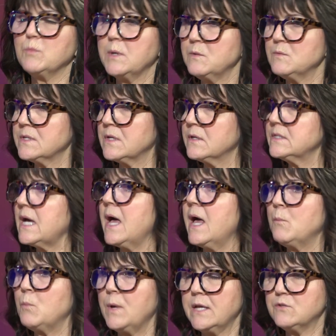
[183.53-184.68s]
was on
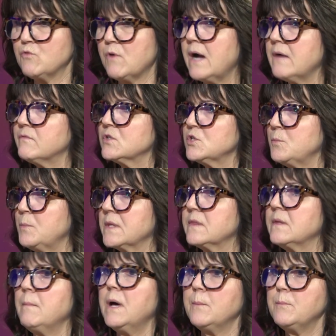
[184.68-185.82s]
time. We had drivers to pick
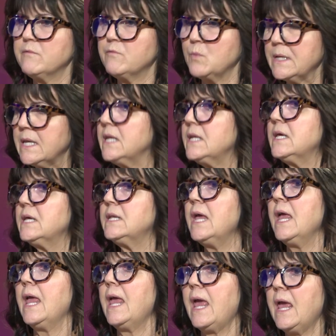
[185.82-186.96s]
them up if we needed.
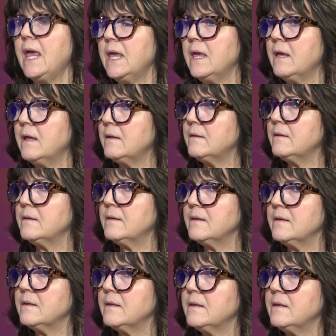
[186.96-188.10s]
And,
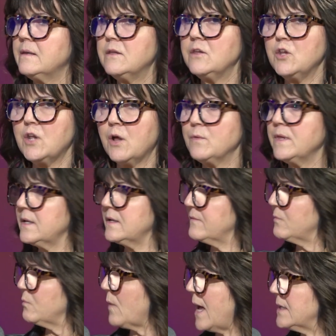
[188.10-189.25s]
then
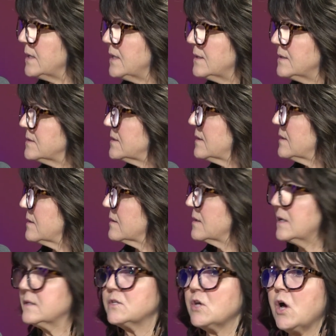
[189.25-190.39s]
if I needed to
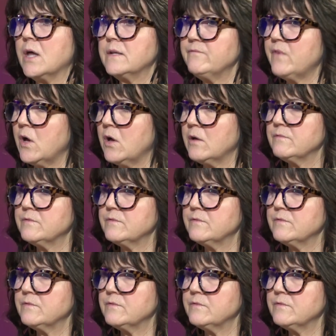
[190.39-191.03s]
get Todd involved,